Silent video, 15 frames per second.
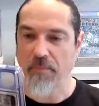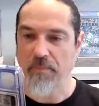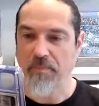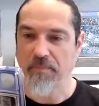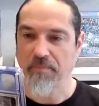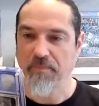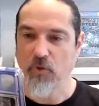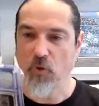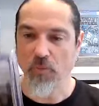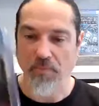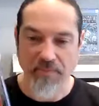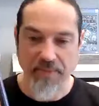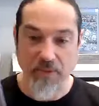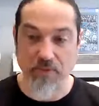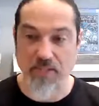So
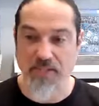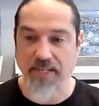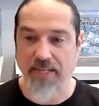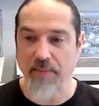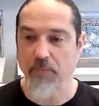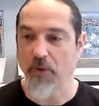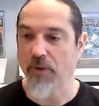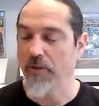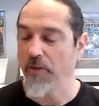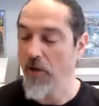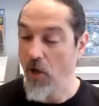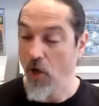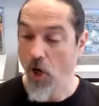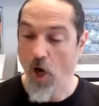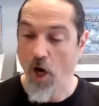cool. That was the second book.
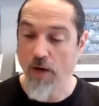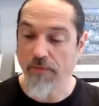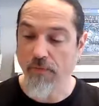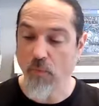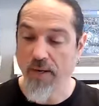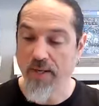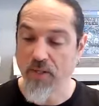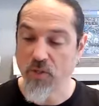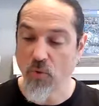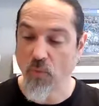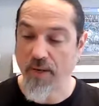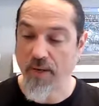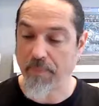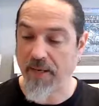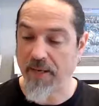Off white
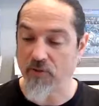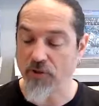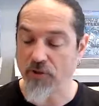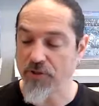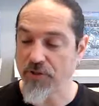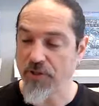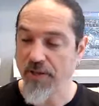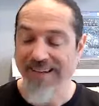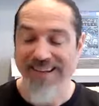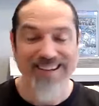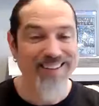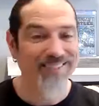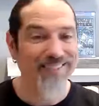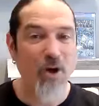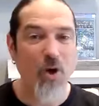to white pages.
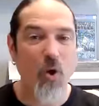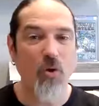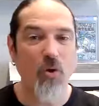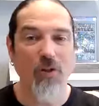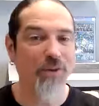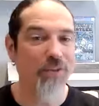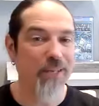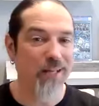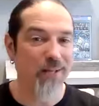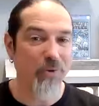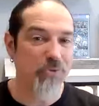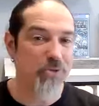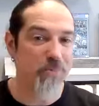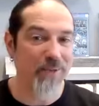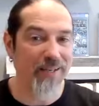They all look
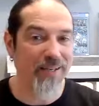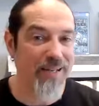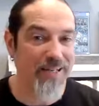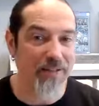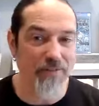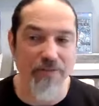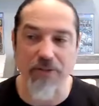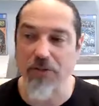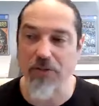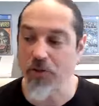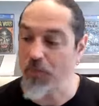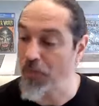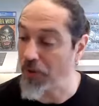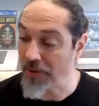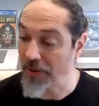yellow to me in any
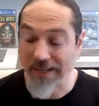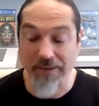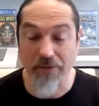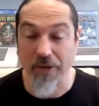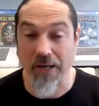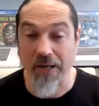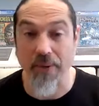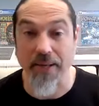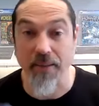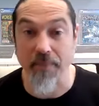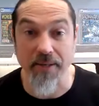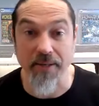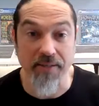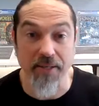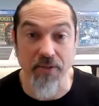vintage book. I don't know how
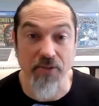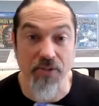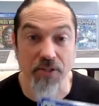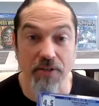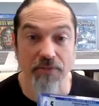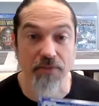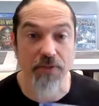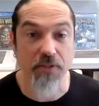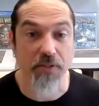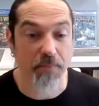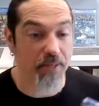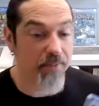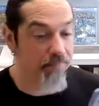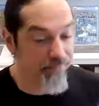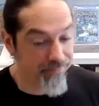anybody tells the difference,
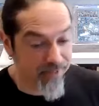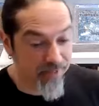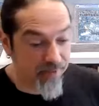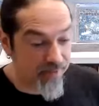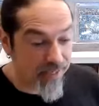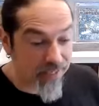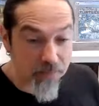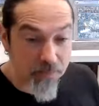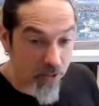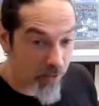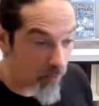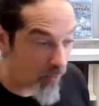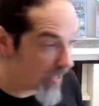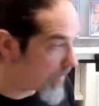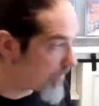but that's
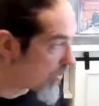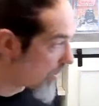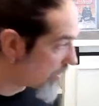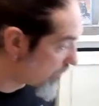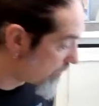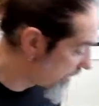probably why I'm